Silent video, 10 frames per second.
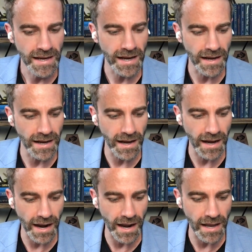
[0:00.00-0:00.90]

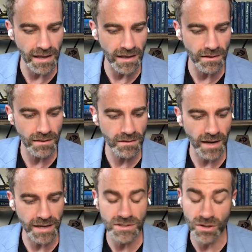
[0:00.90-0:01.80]
I
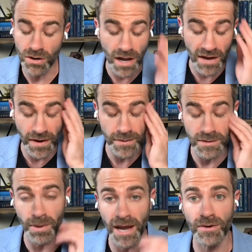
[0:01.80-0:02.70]
started off, I was
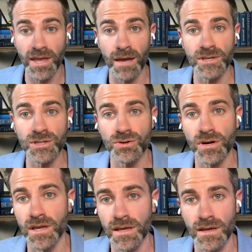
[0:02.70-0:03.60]
a
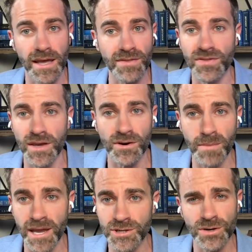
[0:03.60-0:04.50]
biochemistry and theater
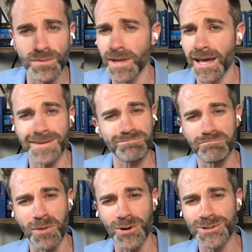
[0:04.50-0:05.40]
major, like
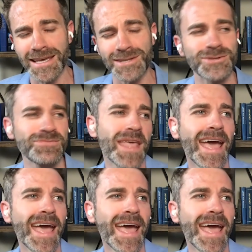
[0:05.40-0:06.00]
most kids,